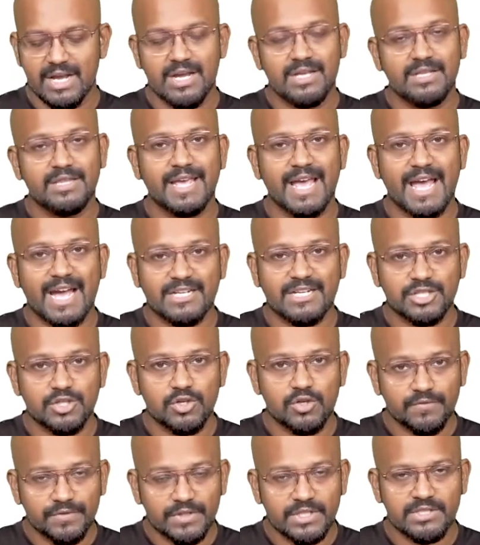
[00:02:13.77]
the action
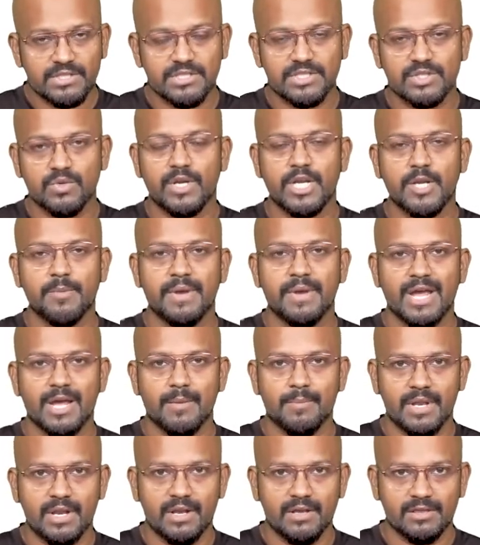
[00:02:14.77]
of this is going to be
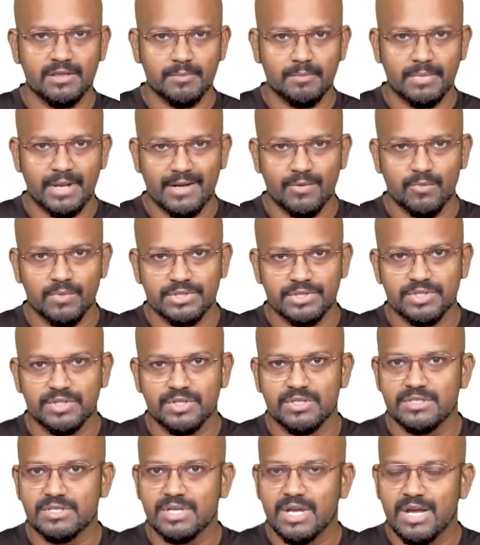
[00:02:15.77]
happening in the blood
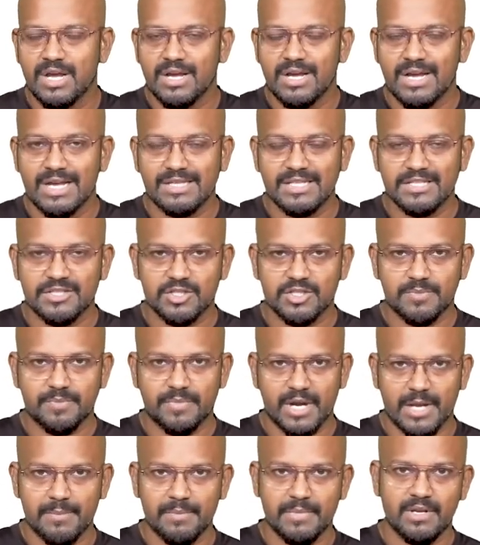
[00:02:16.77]
vessels. And this is
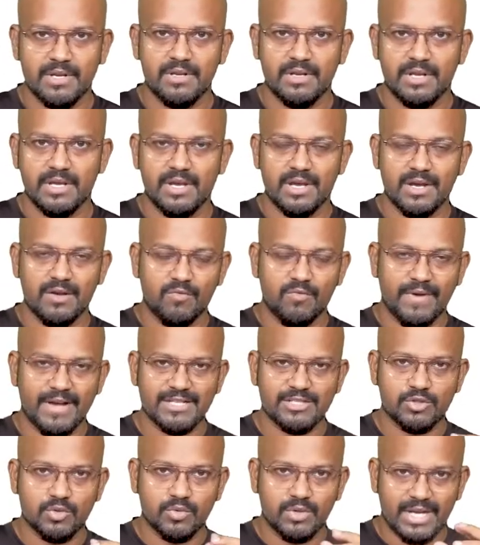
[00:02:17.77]
primarily a
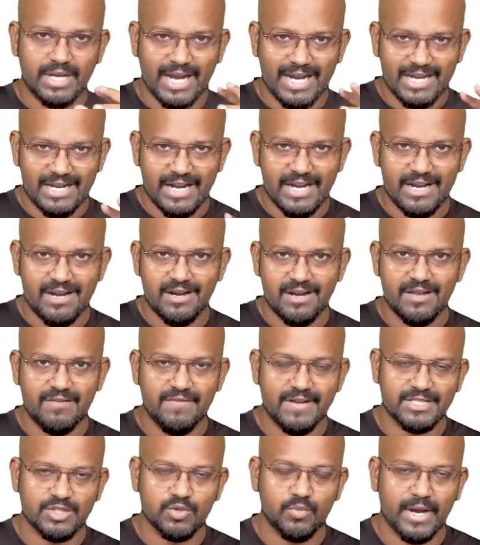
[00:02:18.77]
vasodilatory
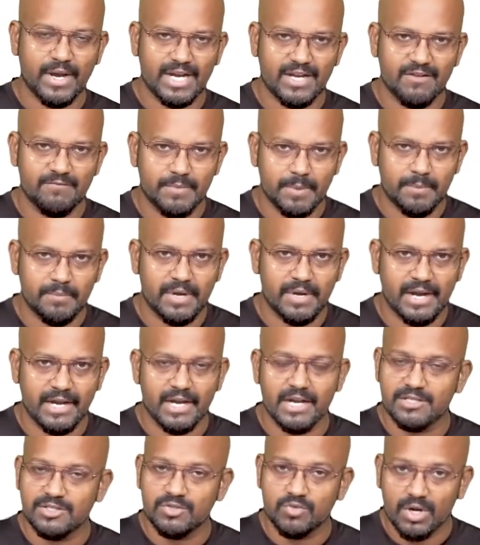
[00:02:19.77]
vasoactive peptide.
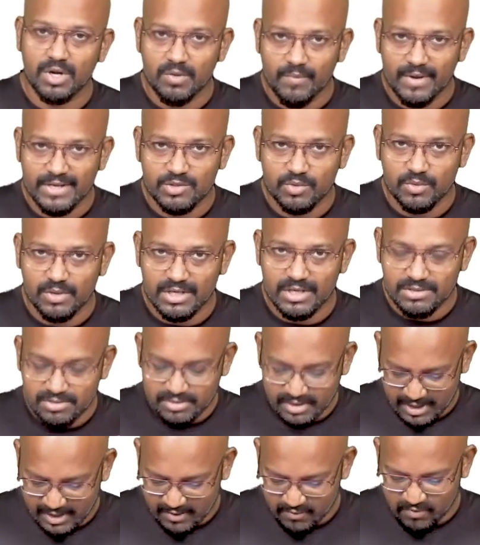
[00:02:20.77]
It's not a
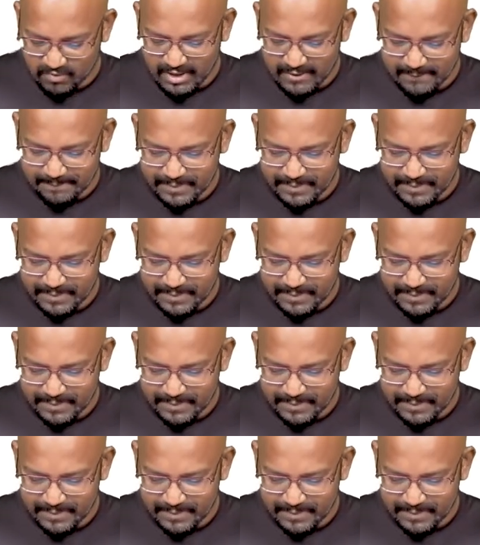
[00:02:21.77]
vasoconstrictive one.